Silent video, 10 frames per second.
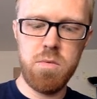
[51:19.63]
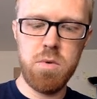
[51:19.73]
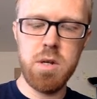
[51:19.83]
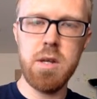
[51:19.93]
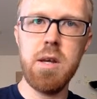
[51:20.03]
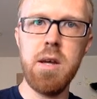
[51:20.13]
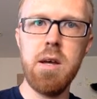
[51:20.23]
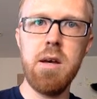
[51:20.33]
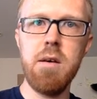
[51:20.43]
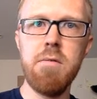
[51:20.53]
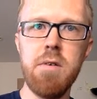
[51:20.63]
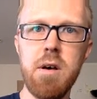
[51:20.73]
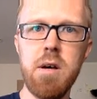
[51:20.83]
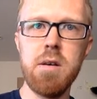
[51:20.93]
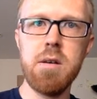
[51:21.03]
we're going to have
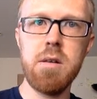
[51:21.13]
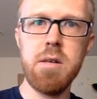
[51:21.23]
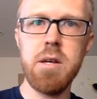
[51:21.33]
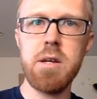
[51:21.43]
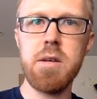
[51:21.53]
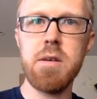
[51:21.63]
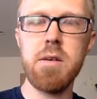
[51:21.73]
onClick,